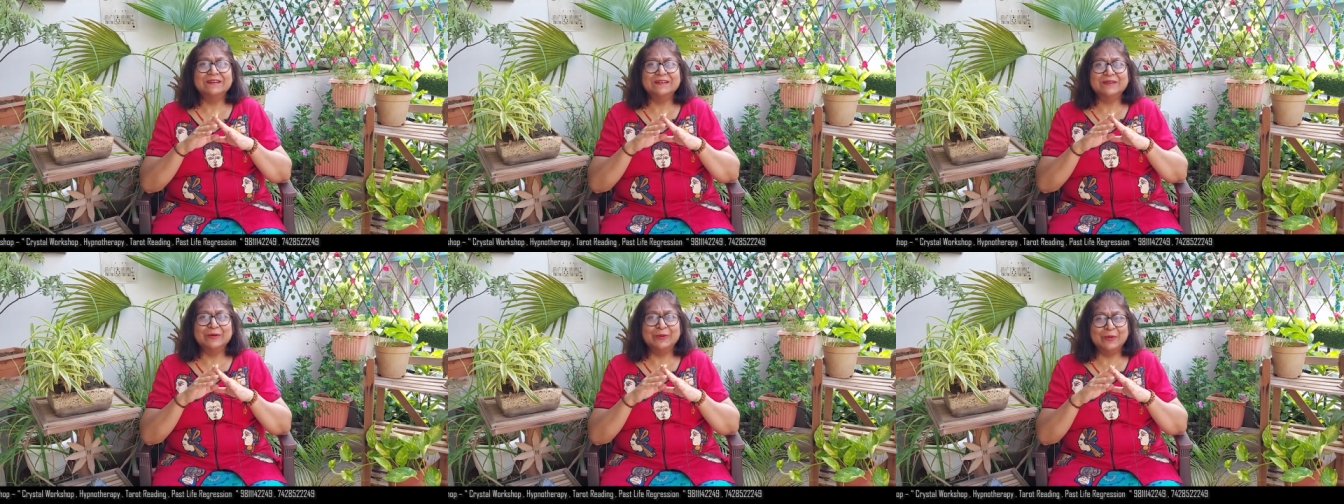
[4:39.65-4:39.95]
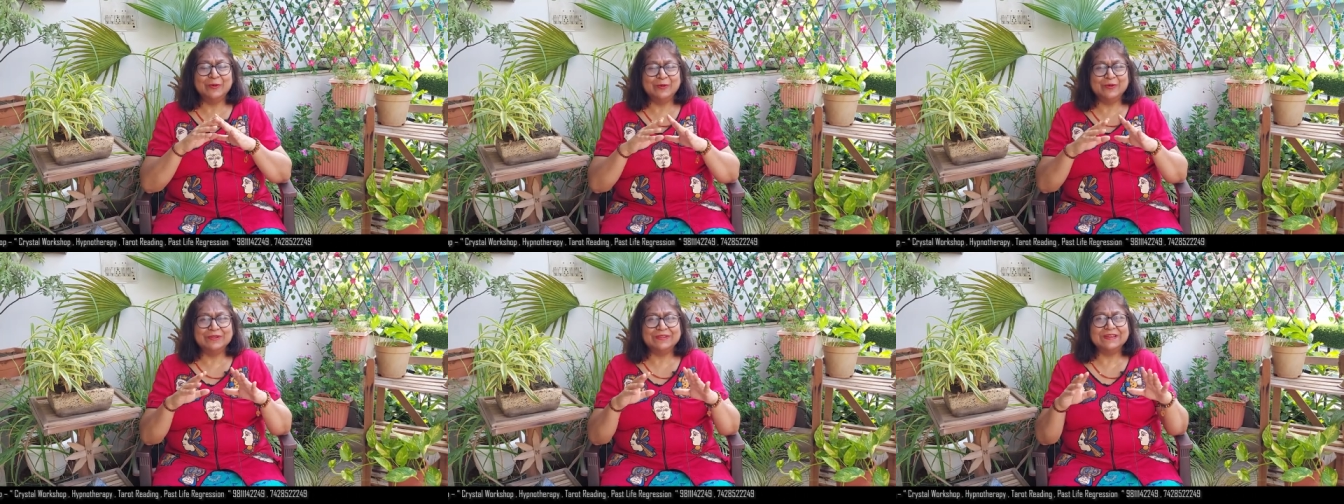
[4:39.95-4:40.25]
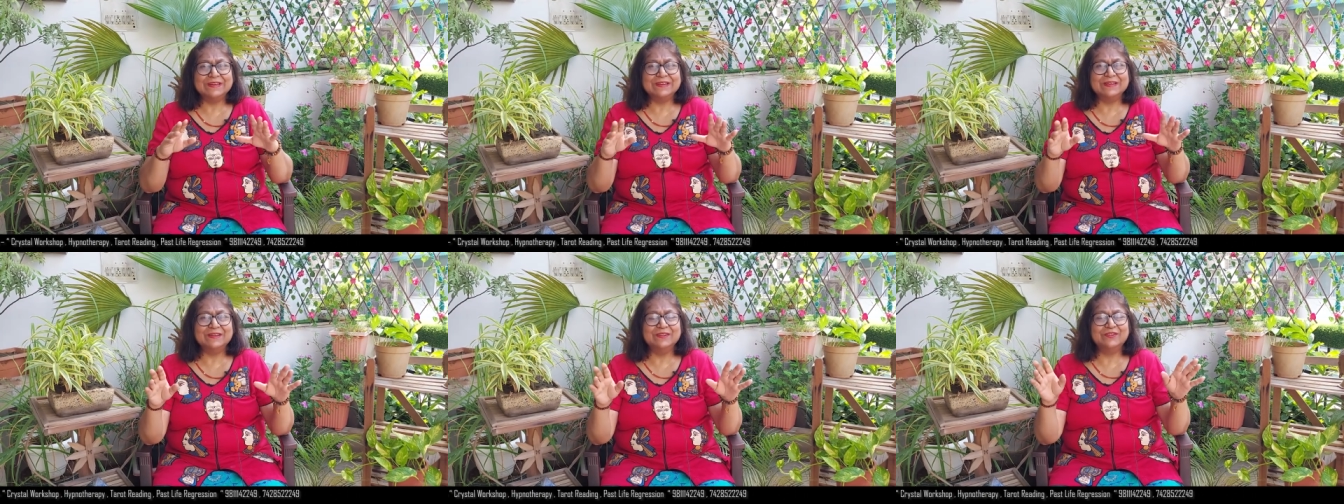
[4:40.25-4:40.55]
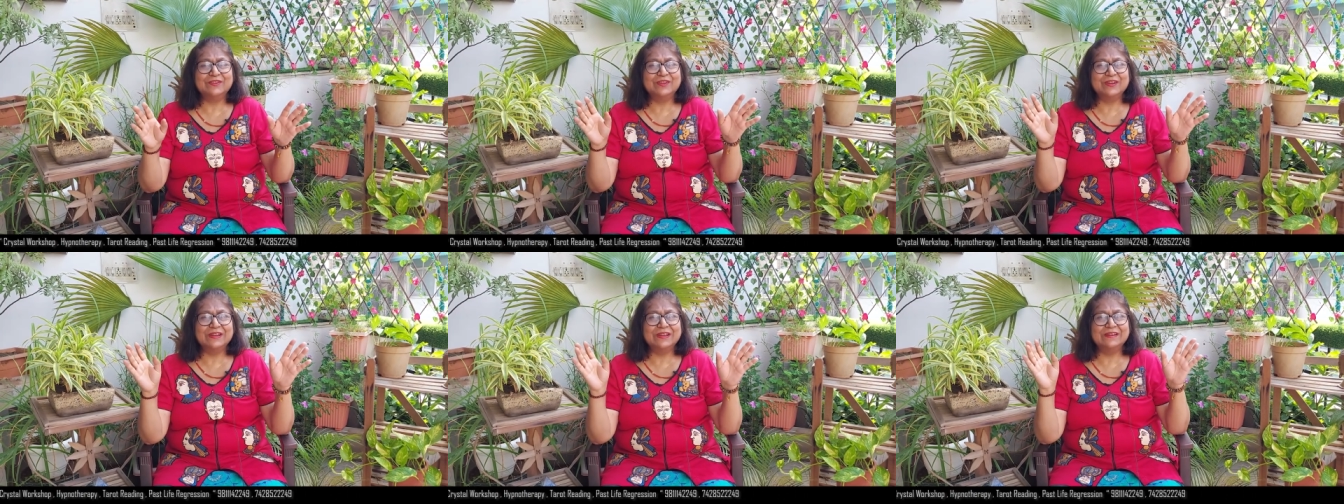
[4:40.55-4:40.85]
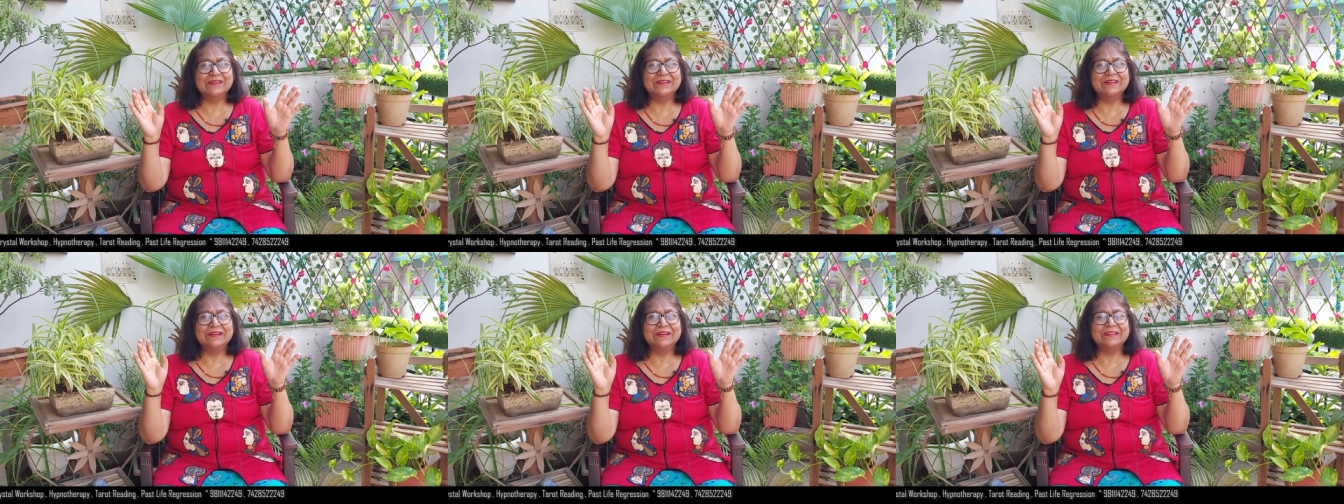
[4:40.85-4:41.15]
the whole thing is
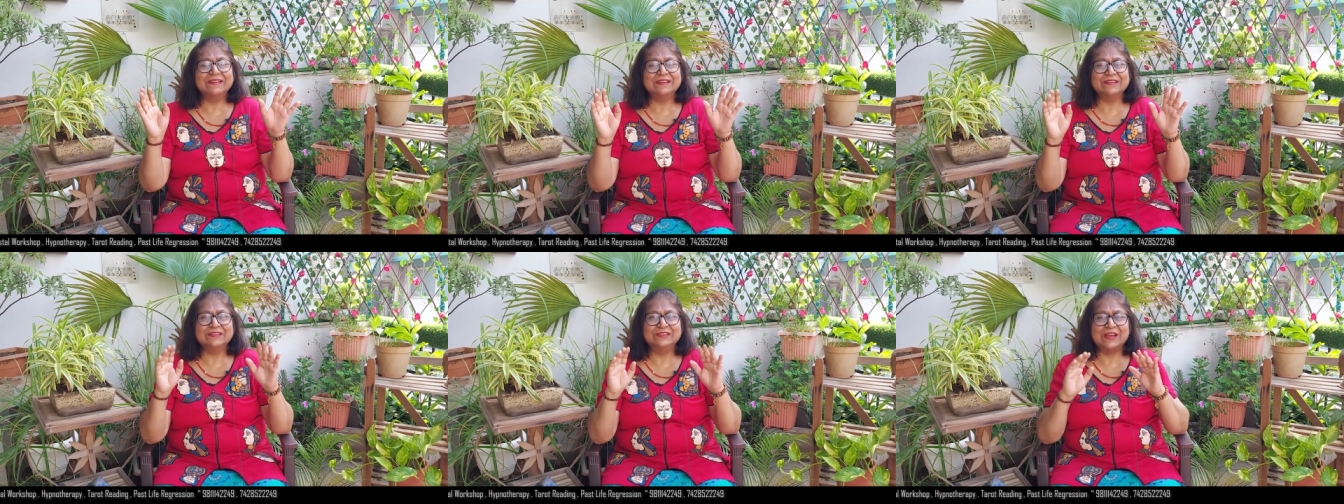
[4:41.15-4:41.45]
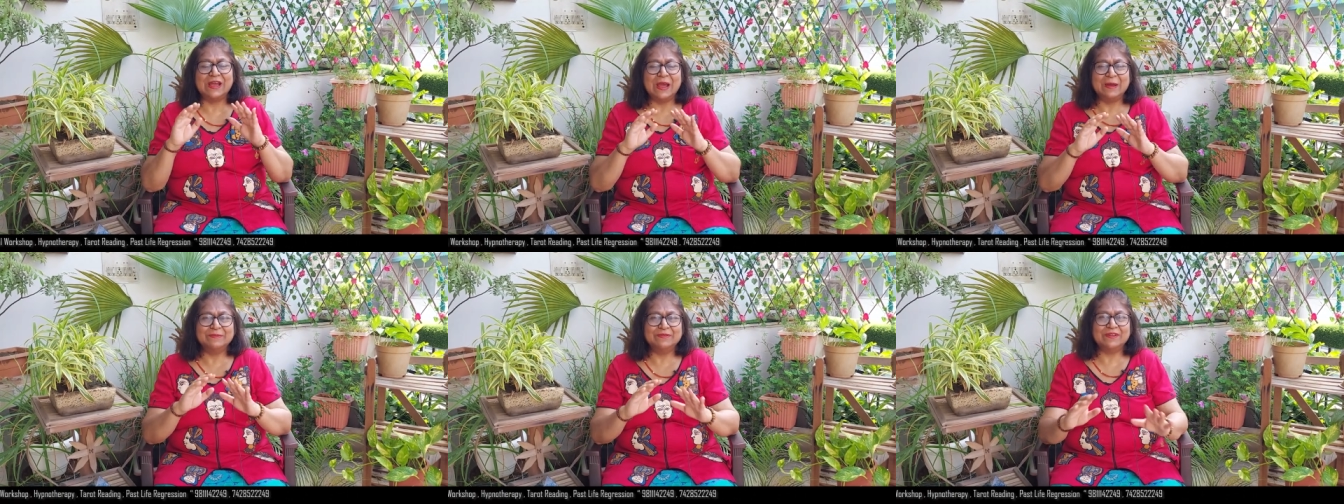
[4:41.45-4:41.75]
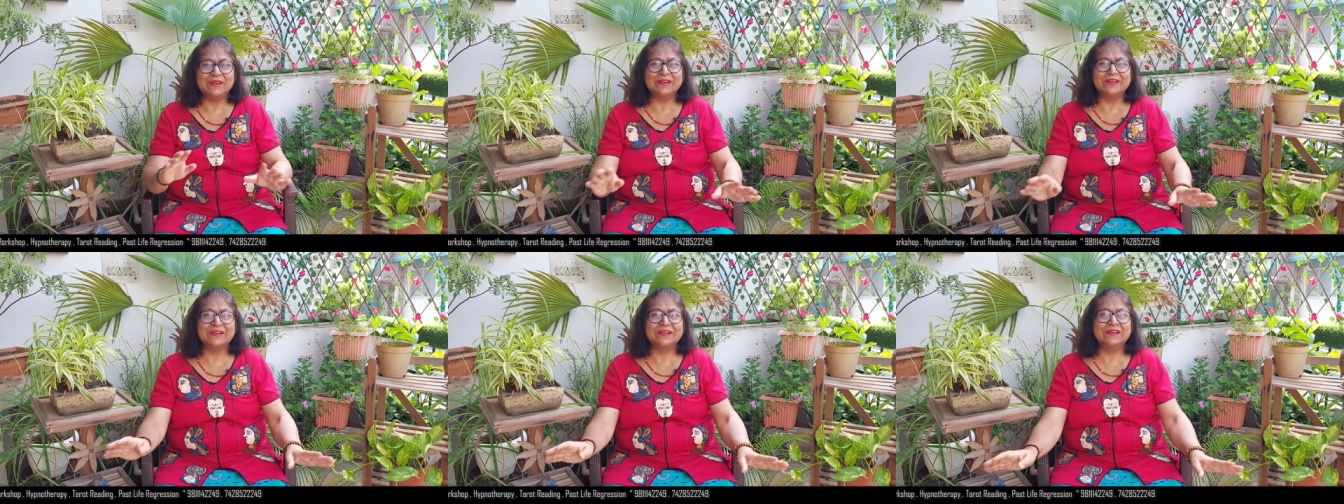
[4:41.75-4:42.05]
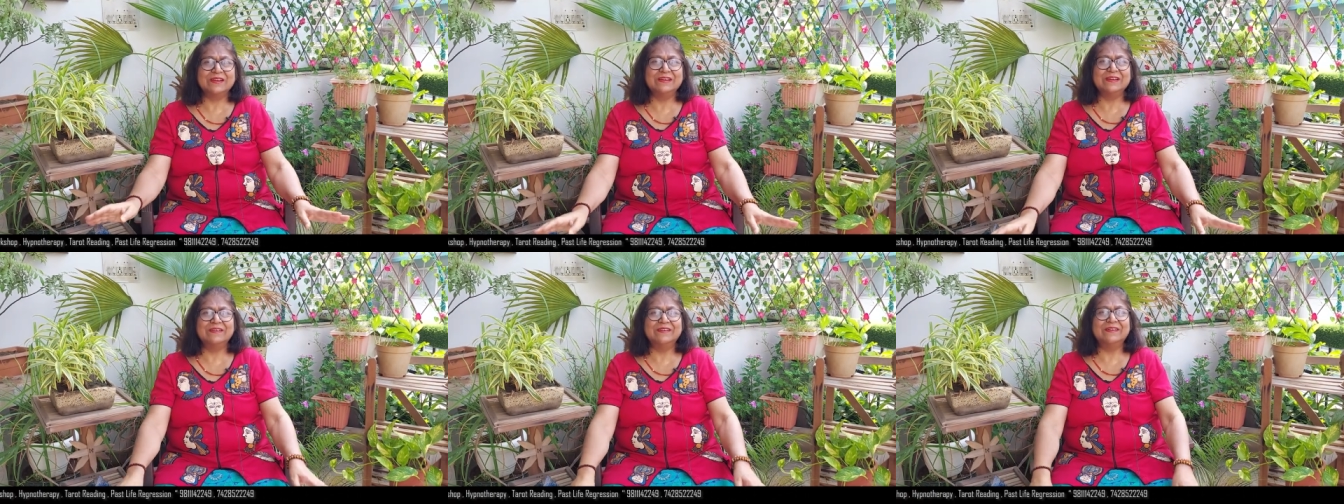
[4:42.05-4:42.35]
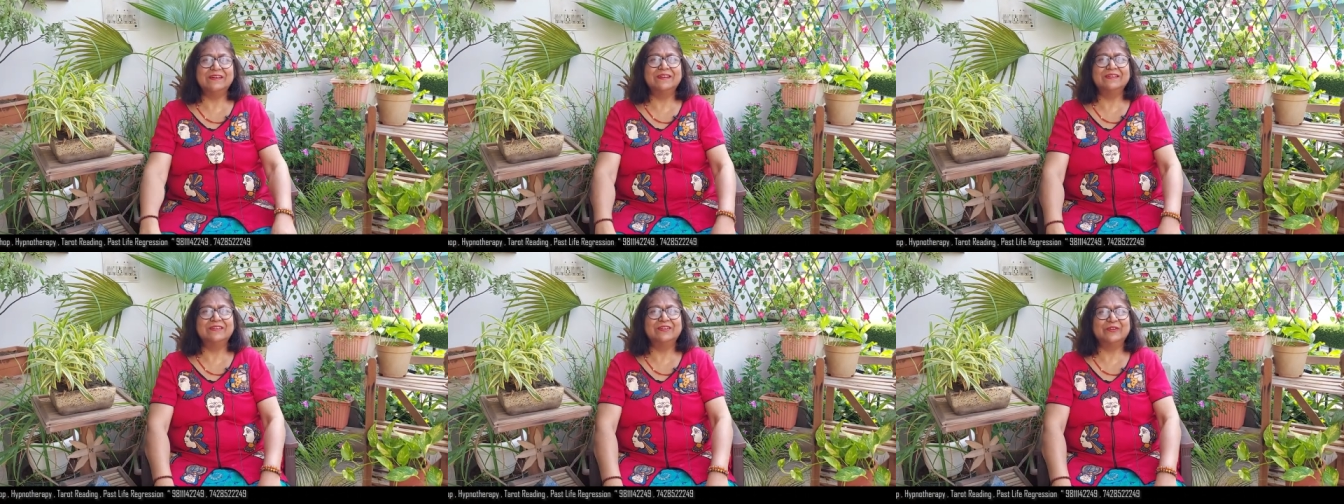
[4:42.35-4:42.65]
cleared, the jams are
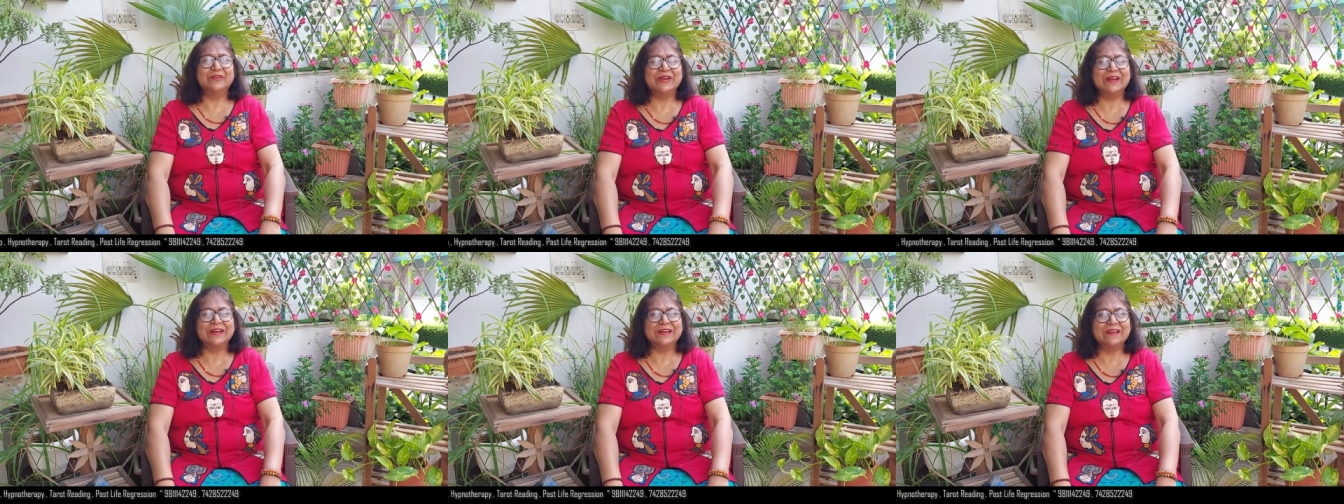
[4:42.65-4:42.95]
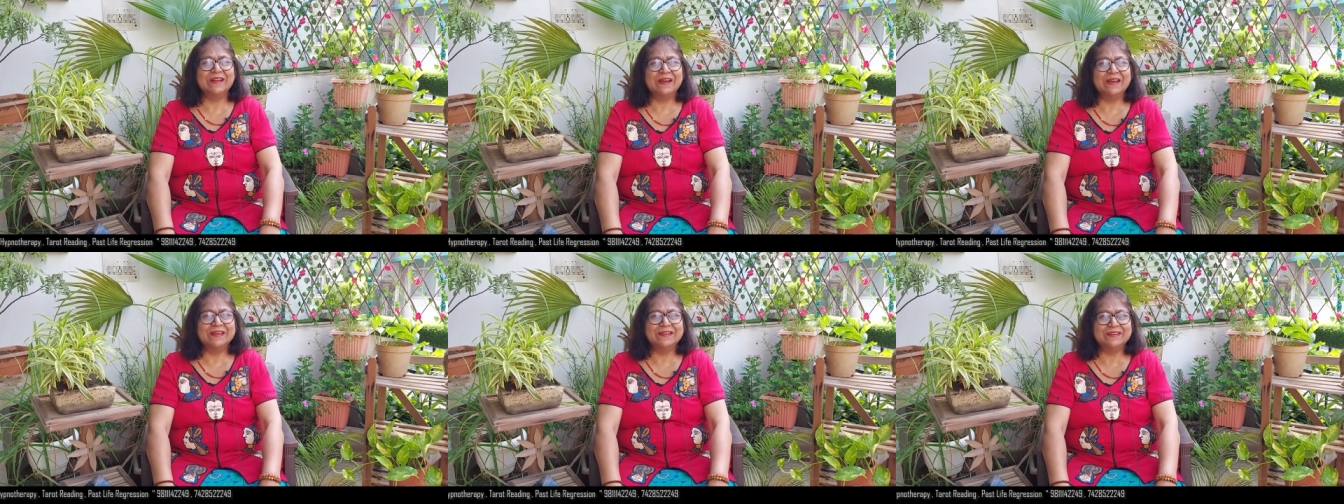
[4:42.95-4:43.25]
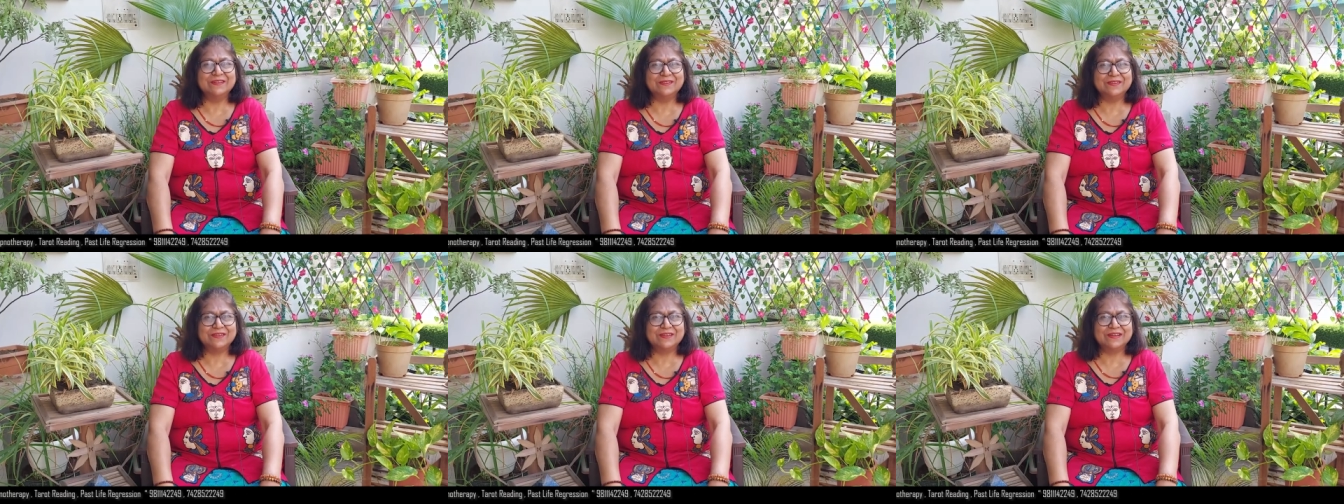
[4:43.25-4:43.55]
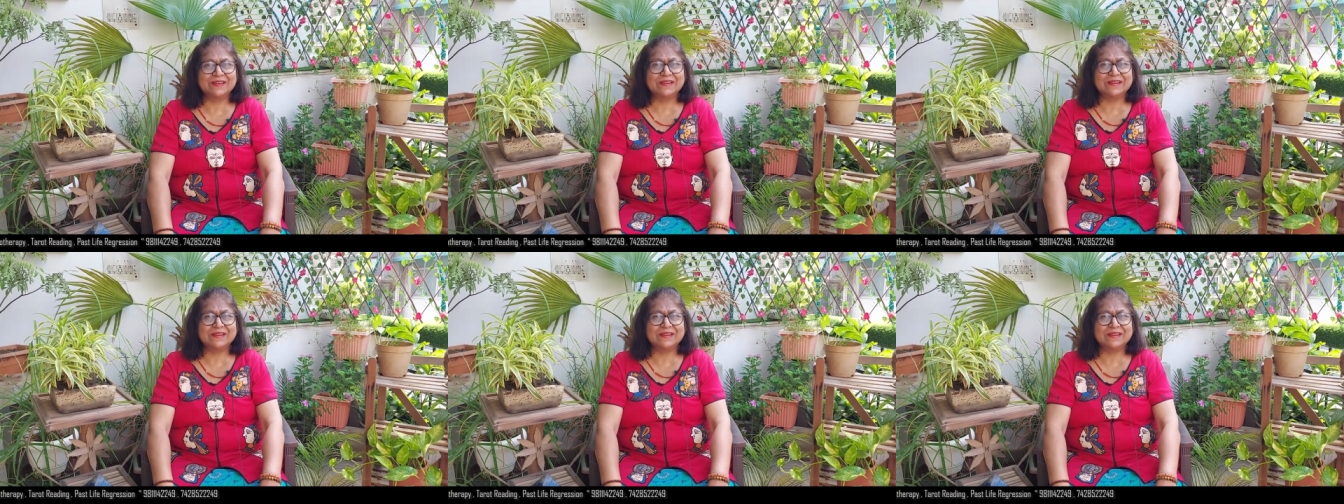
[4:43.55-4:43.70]
cleared, the red light is